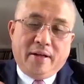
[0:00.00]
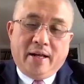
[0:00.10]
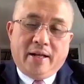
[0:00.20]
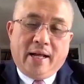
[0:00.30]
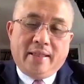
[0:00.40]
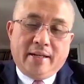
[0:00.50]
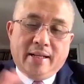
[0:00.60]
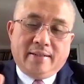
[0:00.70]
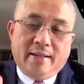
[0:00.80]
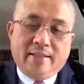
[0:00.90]
I think
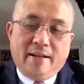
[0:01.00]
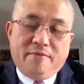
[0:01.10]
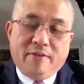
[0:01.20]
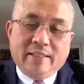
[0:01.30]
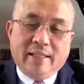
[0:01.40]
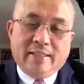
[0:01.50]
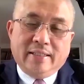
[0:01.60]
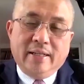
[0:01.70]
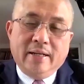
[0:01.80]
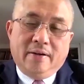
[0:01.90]
there's less
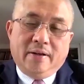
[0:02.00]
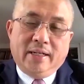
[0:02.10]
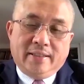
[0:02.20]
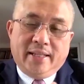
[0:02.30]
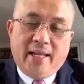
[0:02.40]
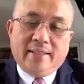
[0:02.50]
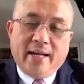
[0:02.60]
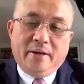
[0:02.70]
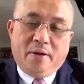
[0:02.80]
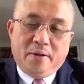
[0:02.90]
emphasis on the state
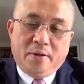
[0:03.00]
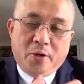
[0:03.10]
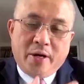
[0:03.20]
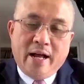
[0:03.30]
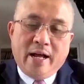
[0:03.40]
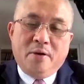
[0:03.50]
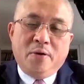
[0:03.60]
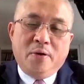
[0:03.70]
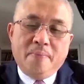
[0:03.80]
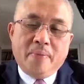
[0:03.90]
side, although now,